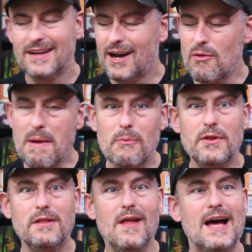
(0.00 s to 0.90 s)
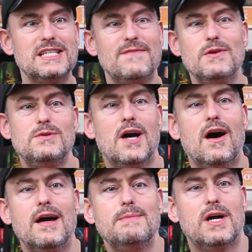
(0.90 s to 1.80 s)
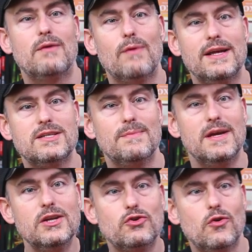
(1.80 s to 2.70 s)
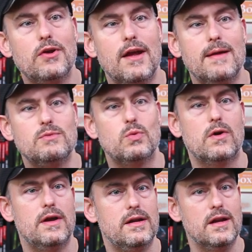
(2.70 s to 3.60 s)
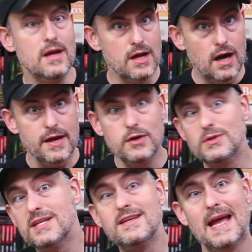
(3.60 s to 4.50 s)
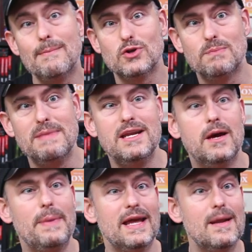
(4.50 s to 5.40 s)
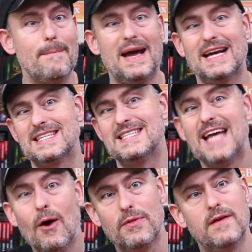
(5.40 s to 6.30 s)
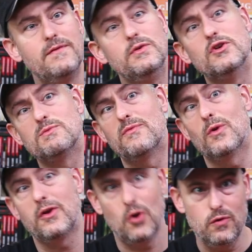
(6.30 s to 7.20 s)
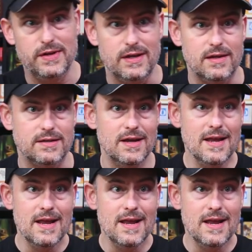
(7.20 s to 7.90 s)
I remember the last few times I ran some intro games were at a Houston Gamers meetup and at PAX South a few years before COVID hit.